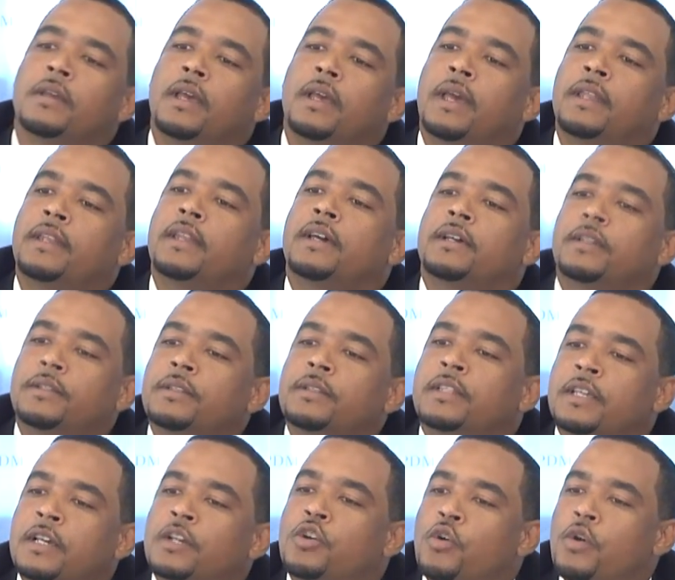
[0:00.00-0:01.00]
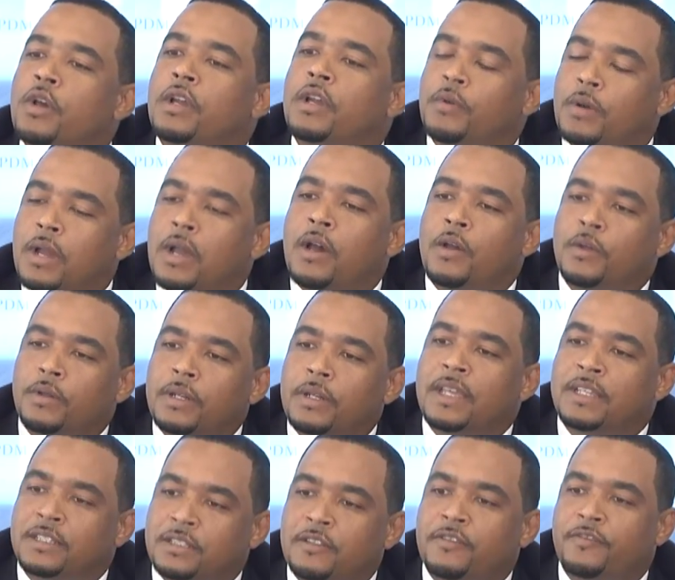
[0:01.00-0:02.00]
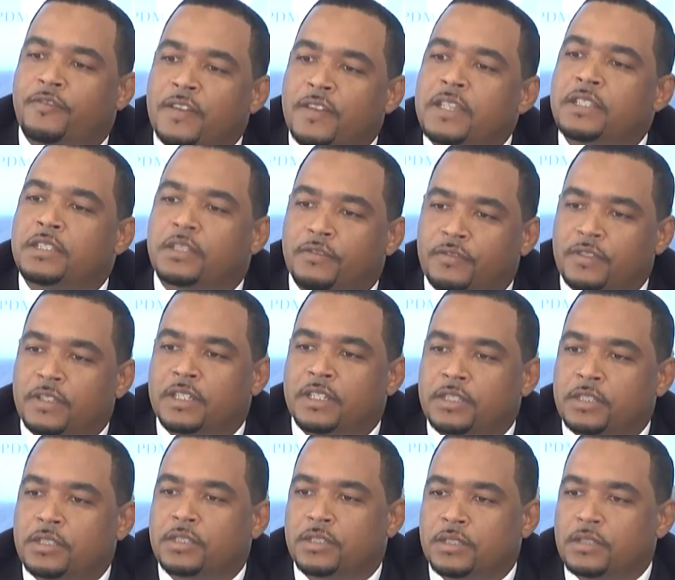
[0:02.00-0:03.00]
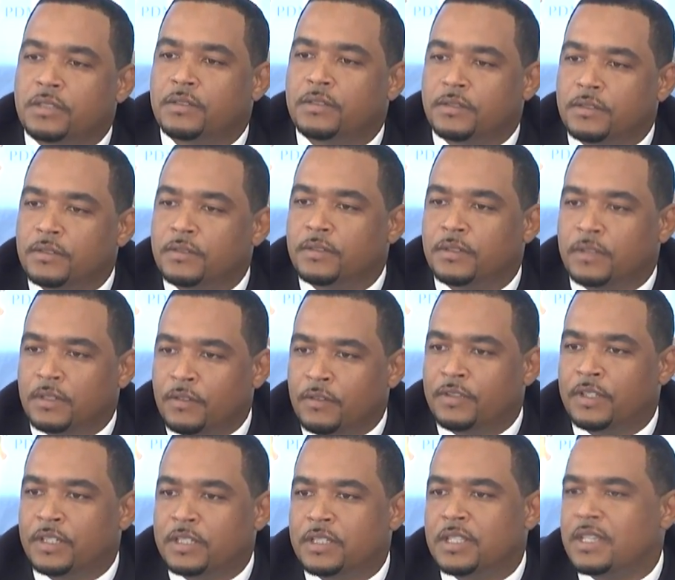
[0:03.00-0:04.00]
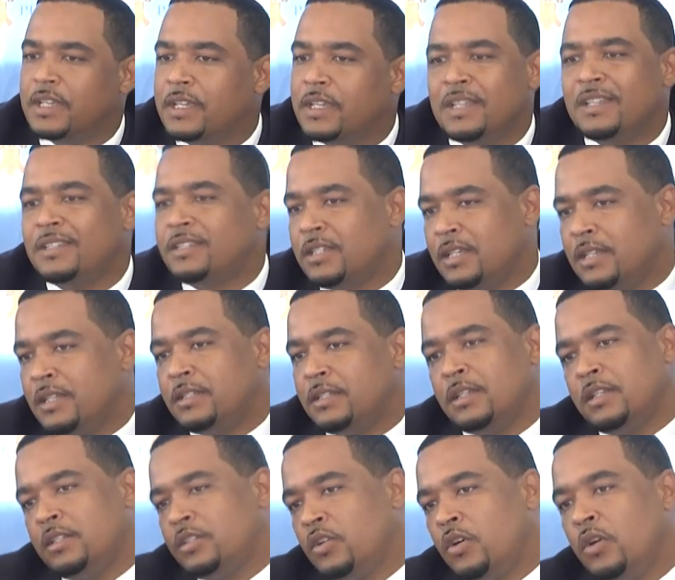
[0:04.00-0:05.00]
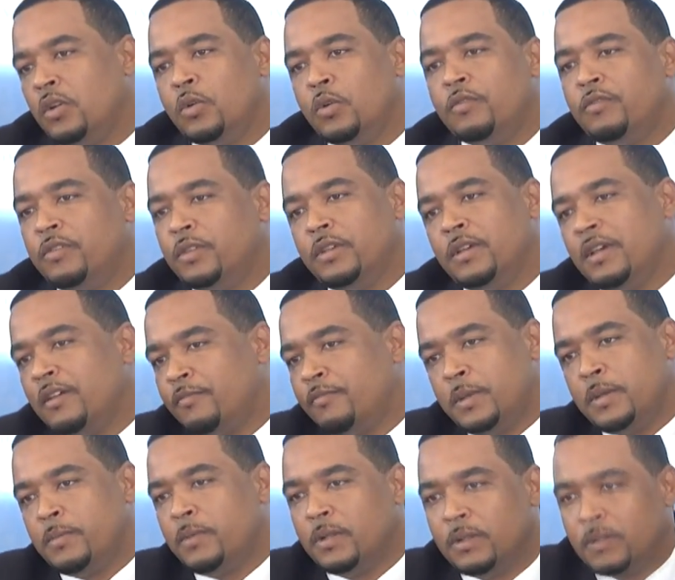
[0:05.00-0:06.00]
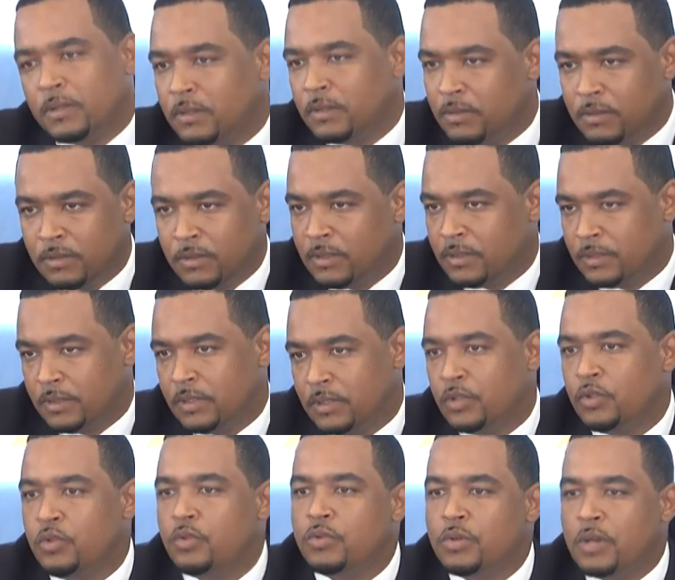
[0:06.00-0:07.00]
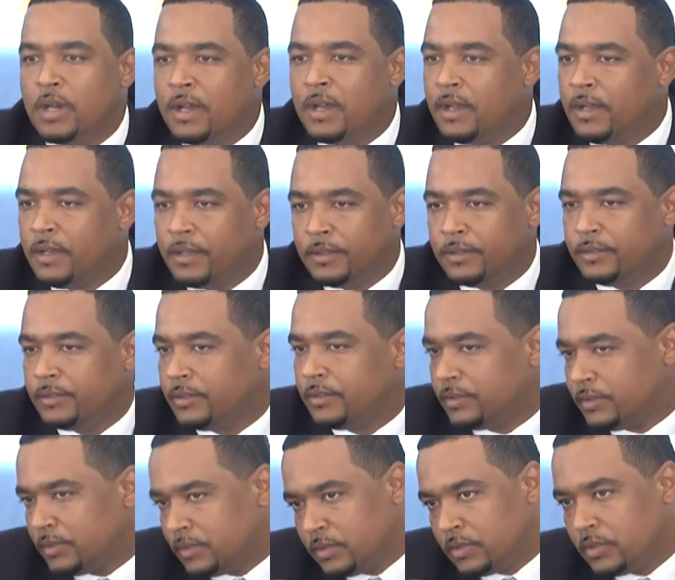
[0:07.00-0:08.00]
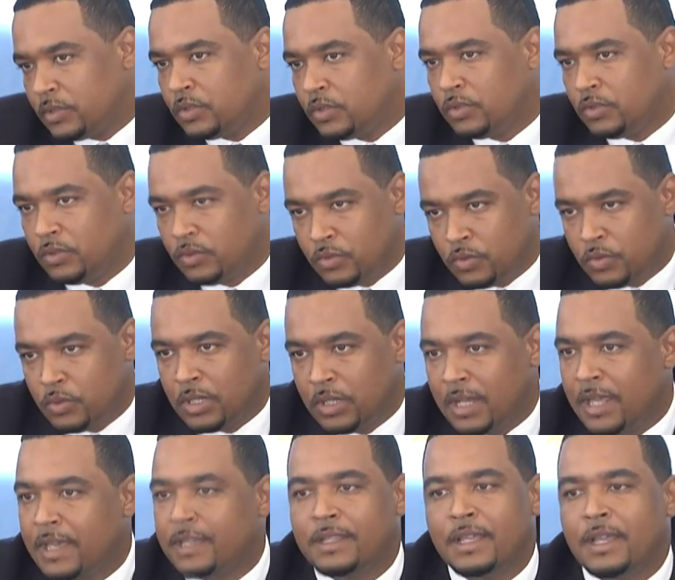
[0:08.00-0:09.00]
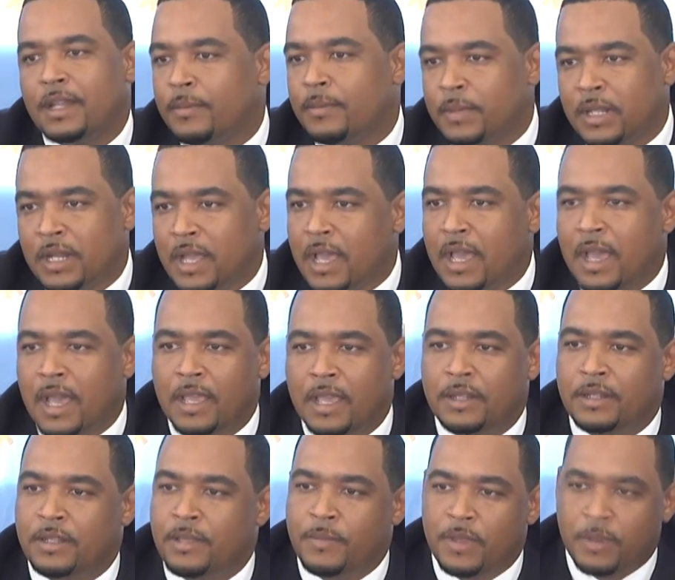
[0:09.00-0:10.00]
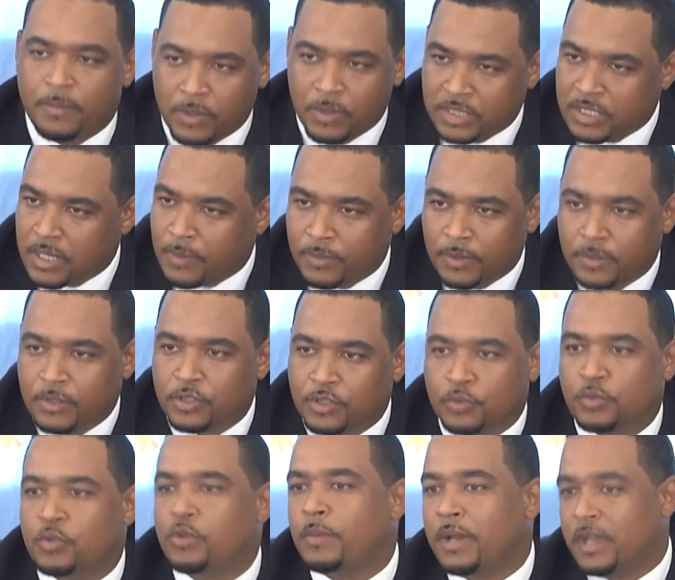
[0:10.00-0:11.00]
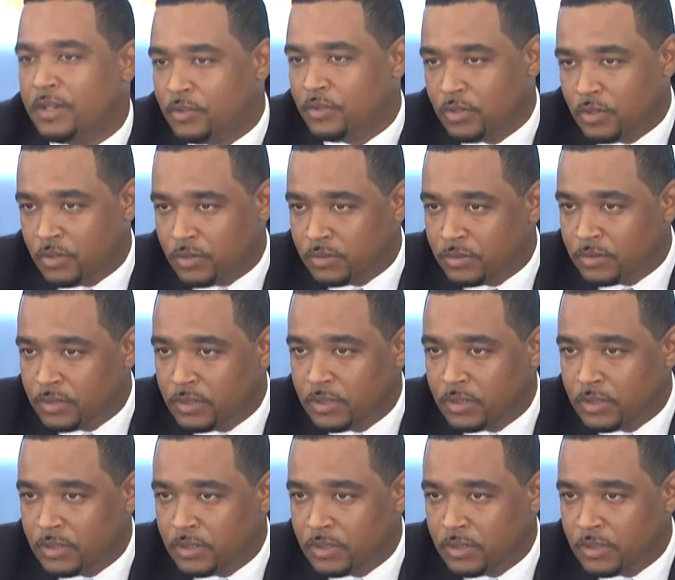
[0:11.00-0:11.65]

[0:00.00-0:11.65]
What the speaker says: And they're going around as the face of this thing. It's all over. You have people who are like that. I mean, there may be someone in this room. I don't know.